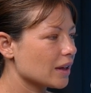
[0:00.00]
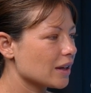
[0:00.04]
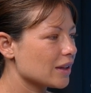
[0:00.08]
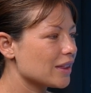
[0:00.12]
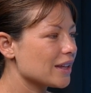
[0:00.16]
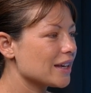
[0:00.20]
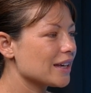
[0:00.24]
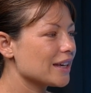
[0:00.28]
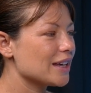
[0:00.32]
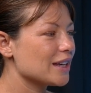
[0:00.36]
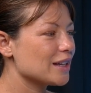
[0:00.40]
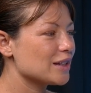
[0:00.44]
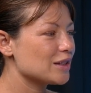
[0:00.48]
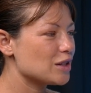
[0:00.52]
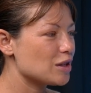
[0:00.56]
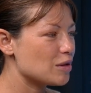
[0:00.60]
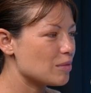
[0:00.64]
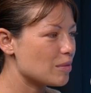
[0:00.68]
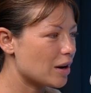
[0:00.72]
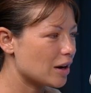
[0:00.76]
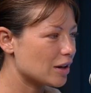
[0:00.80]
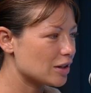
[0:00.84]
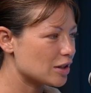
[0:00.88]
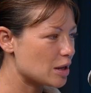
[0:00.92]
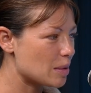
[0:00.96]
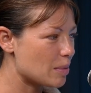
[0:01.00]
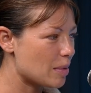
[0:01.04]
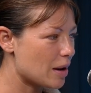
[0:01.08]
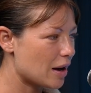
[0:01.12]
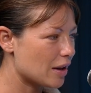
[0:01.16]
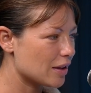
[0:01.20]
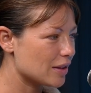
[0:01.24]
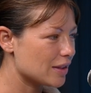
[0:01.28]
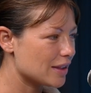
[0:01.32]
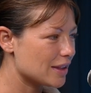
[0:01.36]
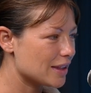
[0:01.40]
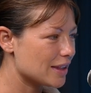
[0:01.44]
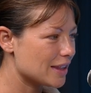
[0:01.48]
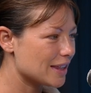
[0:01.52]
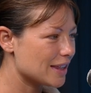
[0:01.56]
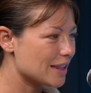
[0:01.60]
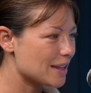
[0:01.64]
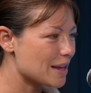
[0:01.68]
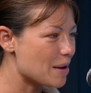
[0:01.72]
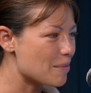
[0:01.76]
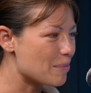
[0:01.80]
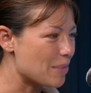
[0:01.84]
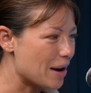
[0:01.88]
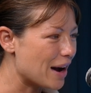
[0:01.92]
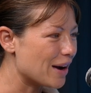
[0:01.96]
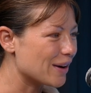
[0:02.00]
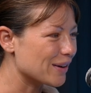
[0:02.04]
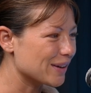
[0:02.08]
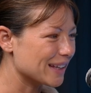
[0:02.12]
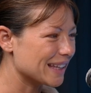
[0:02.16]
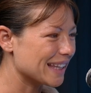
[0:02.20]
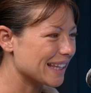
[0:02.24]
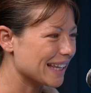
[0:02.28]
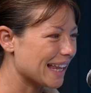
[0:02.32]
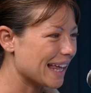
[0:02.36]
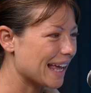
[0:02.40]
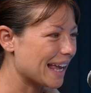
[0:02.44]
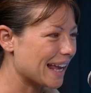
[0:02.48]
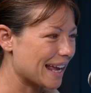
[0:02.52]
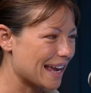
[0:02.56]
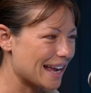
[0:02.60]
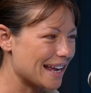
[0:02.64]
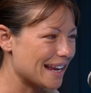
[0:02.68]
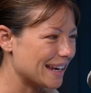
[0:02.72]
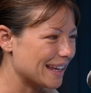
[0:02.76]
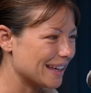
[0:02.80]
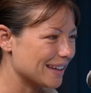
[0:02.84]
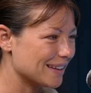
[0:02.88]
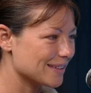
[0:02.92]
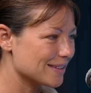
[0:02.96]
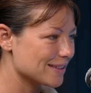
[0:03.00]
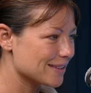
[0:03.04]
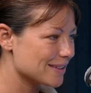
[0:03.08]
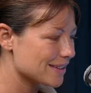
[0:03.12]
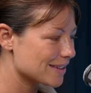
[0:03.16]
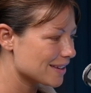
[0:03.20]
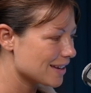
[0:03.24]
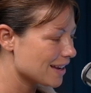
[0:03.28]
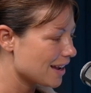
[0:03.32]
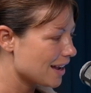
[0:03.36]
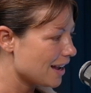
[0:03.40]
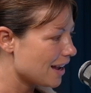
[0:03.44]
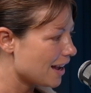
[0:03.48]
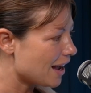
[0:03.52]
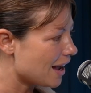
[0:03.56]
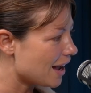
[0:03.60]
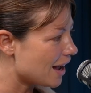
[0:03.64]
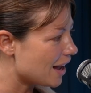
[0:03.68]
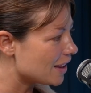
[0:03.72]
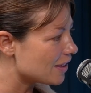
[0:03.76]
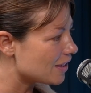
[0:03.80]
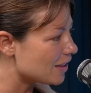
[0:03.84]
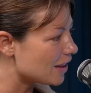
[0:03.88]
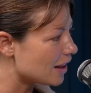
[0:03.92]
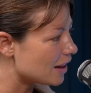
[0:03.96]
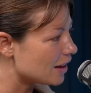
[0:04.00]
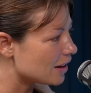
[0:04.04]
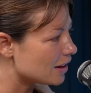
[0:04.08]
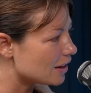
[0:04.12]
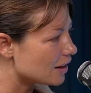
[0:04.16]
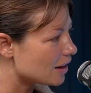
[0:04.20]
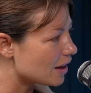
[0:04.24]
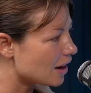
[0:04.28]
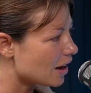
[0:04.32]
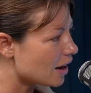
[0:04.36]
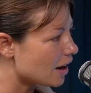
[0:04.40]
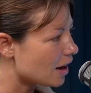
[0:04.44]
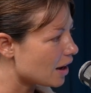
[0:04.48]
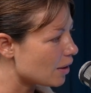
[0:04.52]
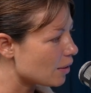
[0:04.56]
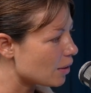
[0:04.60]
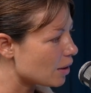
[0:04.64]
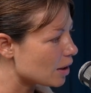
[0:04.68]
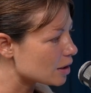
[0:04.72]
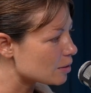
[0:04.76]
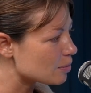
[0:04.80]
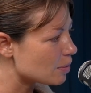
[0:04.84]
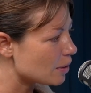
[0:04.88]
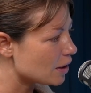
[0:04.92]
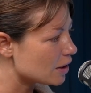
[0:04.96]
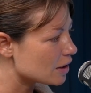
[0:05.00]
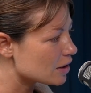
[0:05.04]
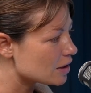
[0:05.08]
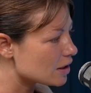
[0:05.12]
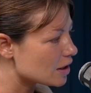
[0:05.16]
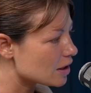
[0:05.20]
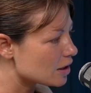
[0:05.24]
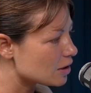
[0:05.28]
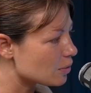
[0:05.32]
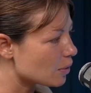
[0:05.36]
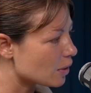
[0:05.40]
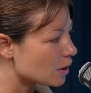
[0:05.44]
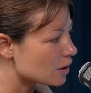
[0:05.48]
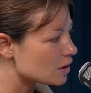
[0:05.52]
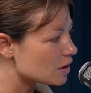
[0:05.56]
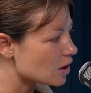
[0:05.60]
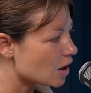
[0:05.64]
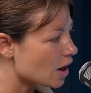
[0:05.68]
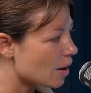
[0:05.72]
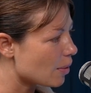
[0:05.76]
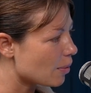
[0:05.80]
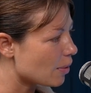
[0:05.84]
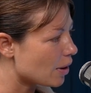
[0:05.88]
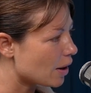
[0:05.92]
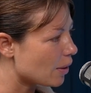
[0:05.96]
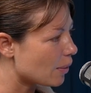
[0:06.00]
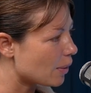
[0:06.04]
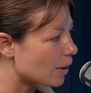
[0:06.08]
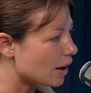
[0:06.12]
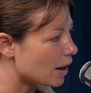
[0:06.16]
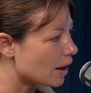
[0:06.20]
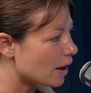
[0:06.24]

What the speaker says: thinking too much about like aliens. And then I experienced this one time where